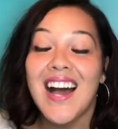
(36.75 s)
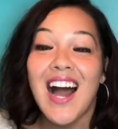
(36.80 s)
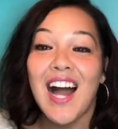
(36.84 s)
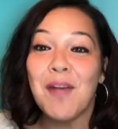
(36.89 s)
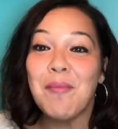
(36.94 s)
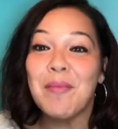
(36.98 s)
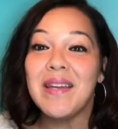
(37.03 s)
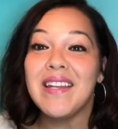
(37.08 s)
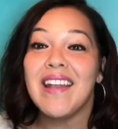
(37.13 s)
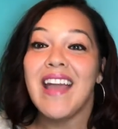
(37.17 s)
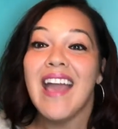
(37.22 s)
I
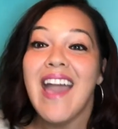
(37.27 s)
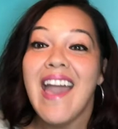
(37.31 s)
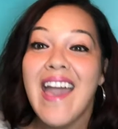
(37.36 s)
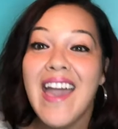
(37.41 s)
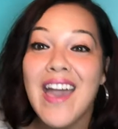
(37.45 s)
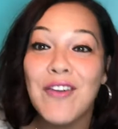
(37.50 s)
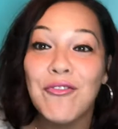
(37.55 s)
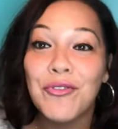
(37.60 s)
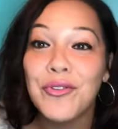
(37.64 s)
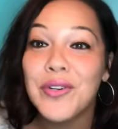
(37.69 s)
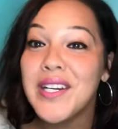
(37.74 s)
mean,
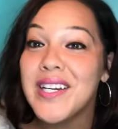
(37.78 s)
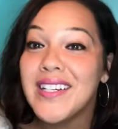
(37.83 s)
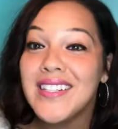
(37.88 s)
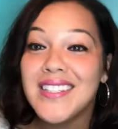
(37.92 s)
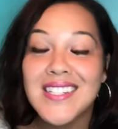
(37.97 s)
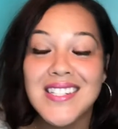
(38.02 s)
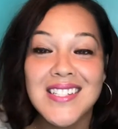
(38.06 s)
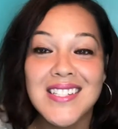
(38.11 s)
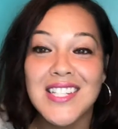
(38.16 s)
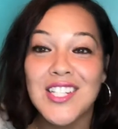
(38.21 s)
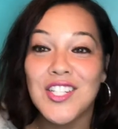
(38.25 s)
every
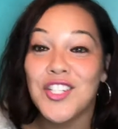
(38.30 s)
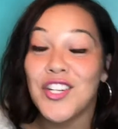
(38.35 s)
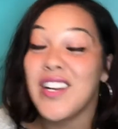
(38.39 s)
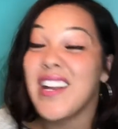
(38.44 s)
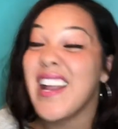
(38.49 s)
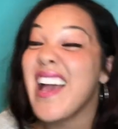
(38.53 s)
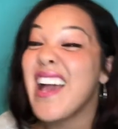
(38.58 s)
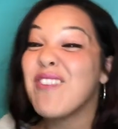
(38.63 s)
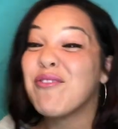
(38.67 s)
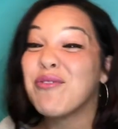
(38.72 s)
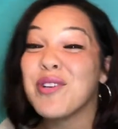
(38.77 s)
decision,
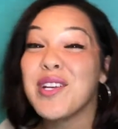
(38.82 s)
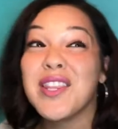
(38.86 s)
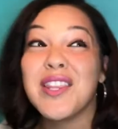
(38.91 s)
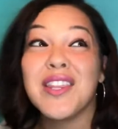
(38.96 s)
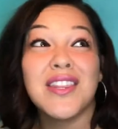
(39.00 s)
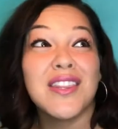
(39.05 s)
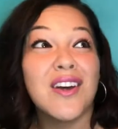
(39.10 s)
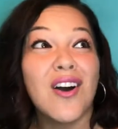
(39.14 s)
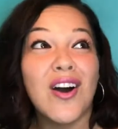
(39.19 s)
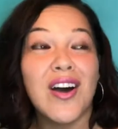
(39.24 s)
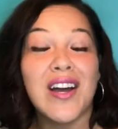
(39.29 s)
every
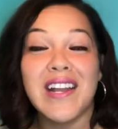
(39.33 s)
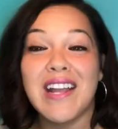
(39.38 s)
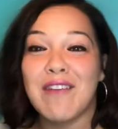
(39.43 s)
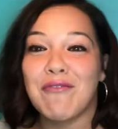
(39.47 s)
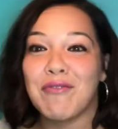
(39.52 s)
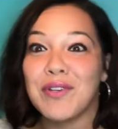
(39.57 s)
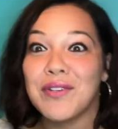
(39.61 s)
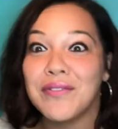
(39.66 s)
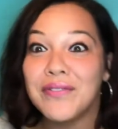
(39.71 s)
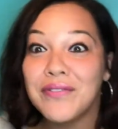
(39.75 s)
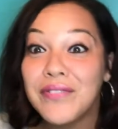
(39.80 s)
thought,
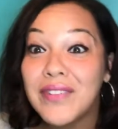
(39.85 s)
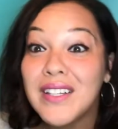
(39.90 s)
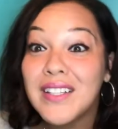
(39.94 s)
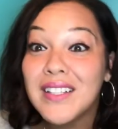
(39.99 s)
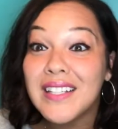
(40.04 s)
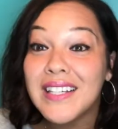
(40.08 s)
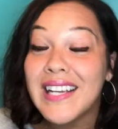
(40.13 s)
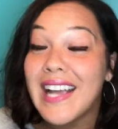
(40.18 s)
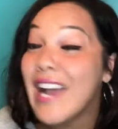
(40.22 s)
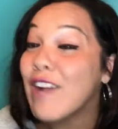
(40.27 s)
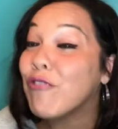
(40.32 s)
every
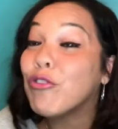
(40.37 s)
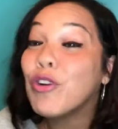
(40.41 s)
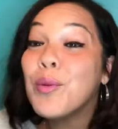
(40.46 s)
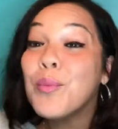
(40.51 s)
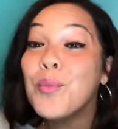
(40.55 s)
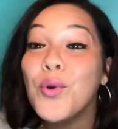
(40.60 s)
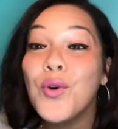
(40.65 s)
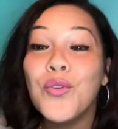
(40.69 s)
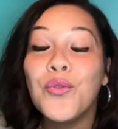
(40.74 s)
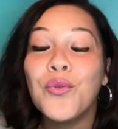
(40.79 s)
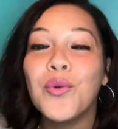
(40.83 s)
feeling, every
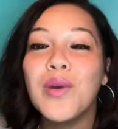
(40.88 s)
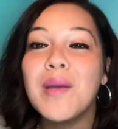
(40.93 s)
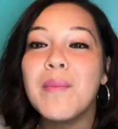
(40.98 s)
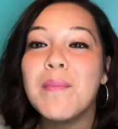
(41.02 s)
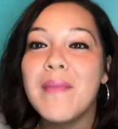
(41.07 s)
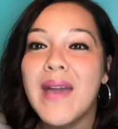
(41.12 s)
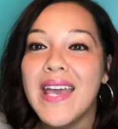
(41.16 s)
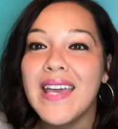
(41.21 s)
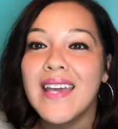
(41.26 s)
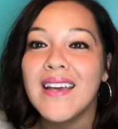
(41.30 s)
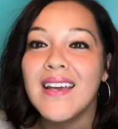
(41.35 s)
move we
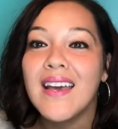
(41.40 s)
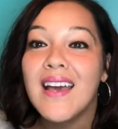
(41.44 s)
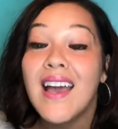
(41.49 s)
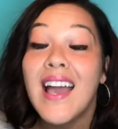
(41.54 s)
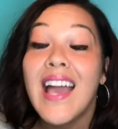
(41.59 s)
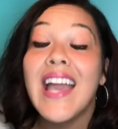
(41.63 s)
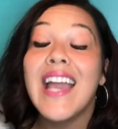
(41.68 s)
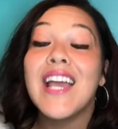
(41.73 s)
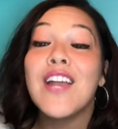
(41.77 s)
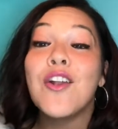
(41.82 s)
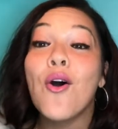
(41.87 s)
make,
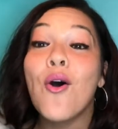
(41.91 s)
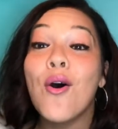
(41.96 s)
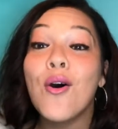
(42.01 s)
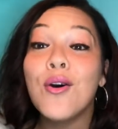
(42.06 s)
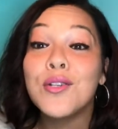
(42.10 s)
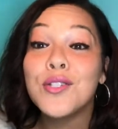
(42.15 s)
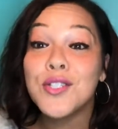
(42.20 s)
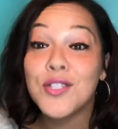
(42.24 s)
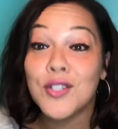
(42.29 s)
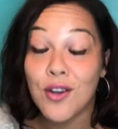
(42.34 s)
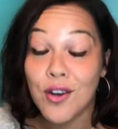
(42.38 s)
it
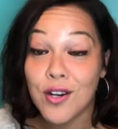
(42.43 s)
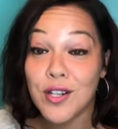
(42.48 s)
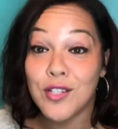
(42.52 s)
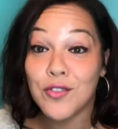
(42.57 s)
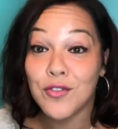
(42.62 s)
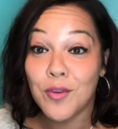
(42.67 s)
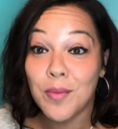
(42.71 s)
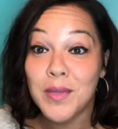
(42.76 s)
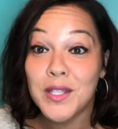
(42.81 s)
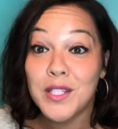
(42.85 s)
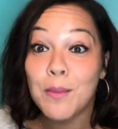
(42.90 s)
all starts
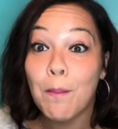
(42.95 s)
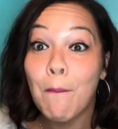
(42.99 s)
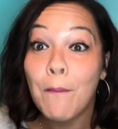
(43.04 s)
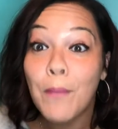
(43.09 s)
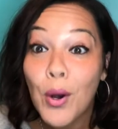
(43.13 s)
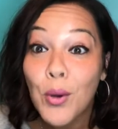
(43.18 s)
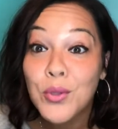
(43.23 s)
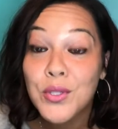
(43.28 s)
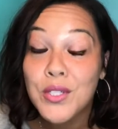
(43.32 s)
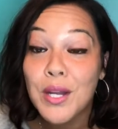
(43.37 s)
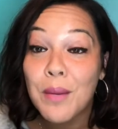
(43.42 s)
from this
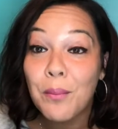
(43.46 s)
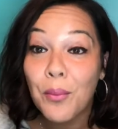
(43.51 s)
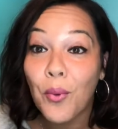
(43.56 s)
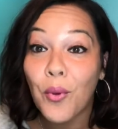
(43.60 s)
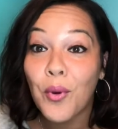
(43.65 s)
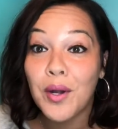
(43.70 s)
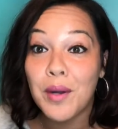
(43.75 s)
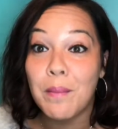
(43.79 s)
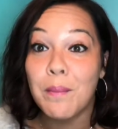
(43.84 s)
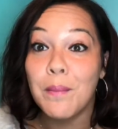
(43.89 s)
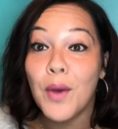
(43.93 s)
most
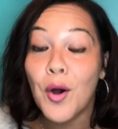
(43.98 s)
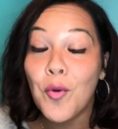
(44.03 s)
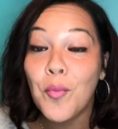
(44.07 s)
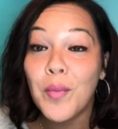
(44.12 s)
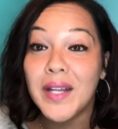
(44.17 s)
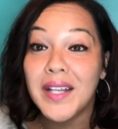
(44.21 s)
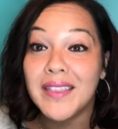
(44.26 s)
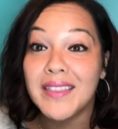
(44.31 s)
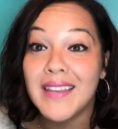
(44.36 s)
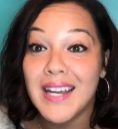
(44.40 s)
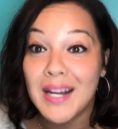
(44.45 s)
important
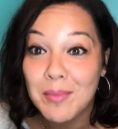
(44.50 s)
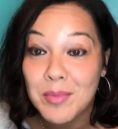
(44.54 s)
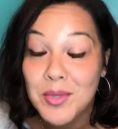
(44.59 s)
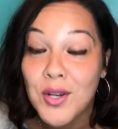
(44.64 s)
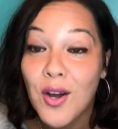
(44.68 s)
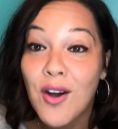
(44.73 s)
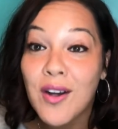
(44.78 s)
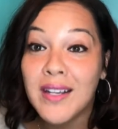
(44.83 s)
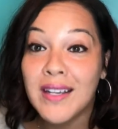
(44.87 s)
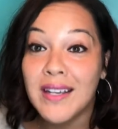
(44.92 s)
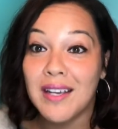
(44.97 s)
moment that I'm
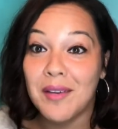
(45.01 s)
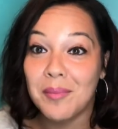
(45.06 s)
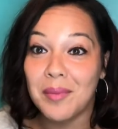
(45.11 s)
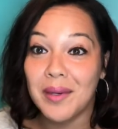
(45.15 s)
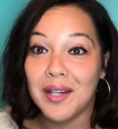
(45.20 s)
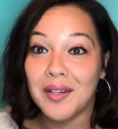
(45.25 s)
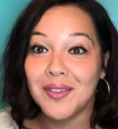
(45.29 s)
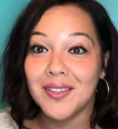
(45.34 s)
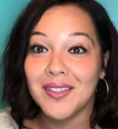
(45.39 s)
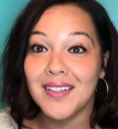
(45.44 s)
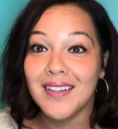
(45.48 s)
talking
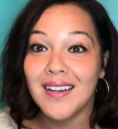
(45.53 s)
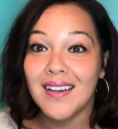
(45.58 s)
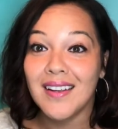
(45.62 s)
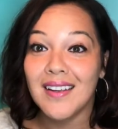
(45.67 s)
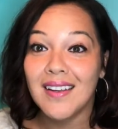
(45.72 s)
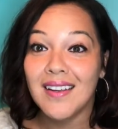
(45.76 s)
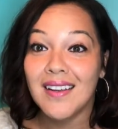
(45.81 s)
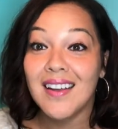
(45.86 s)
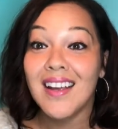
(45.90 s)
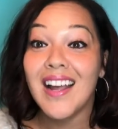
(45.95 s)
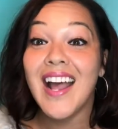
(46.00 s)
about.
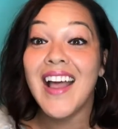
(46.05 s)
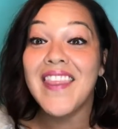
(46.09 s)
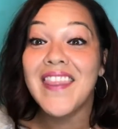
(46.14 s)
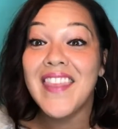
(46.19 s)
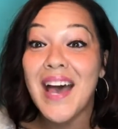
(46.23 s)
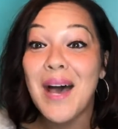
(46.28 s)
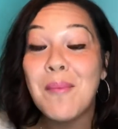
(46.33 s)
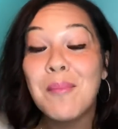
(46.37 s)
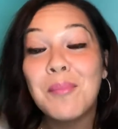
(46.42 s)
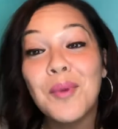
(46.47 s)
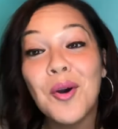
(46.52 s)
And
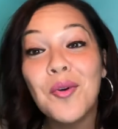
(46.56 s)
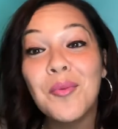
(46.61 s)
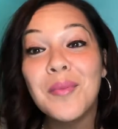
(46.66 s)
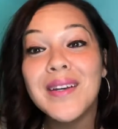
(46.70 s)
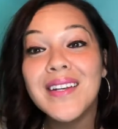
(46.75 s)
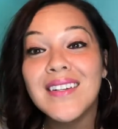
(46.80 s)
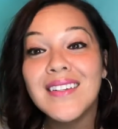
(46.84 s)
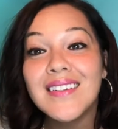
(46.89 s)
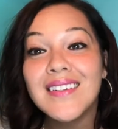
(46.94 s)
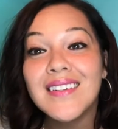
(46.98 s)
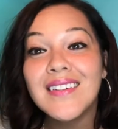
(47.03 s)
that
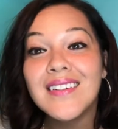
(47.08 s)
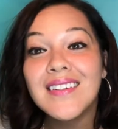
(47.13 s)
moment